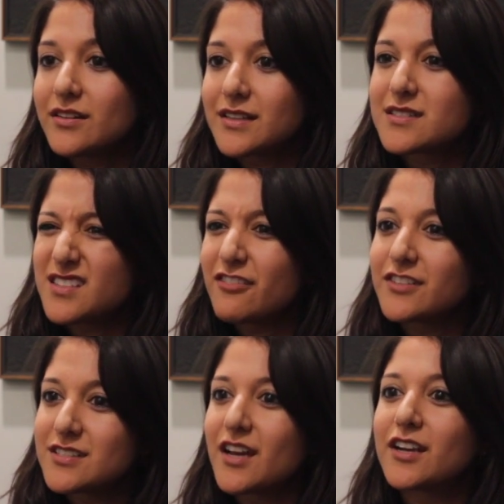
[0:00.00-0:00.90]
that stuff
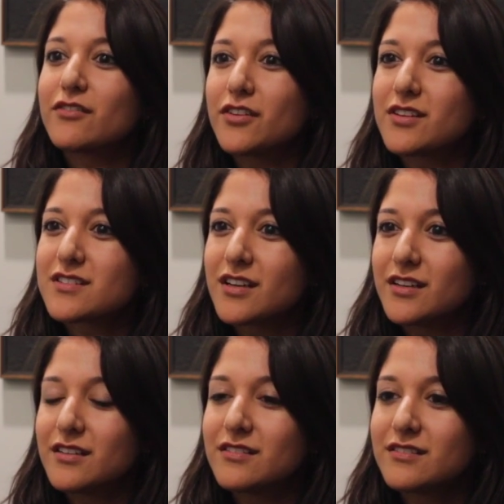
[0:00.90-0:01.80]
inside of you that's going
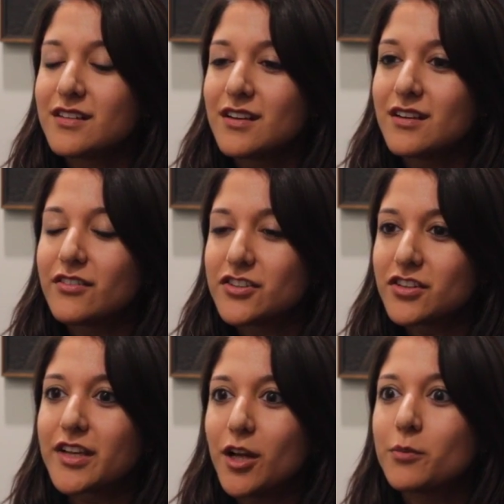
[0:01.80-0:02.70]
to
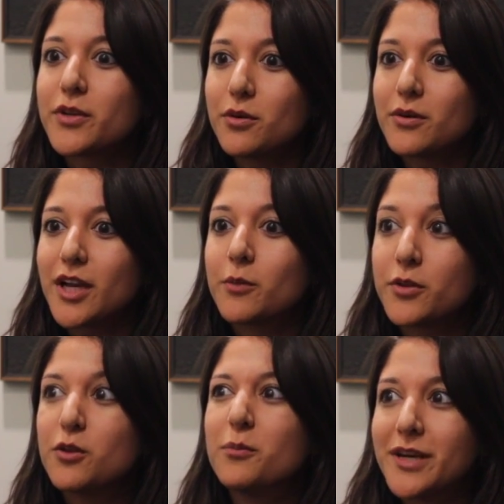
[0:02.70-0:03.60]
eventually help you and
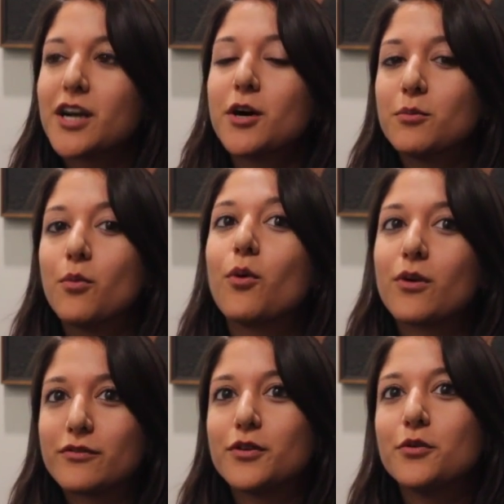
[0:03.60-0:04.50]
help you become
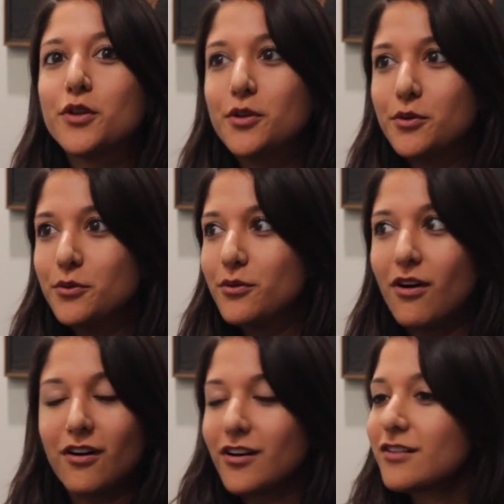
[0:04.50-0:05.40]
more of who you
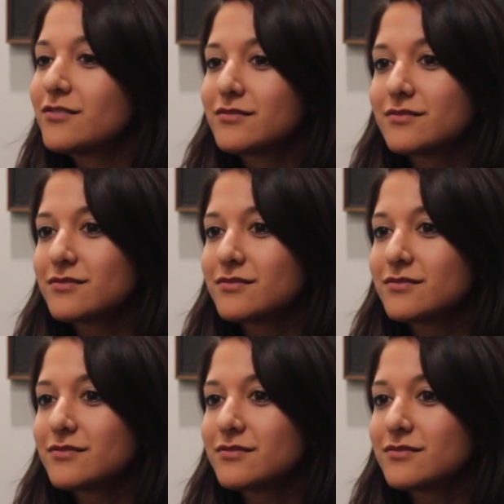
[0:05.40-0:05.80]
are.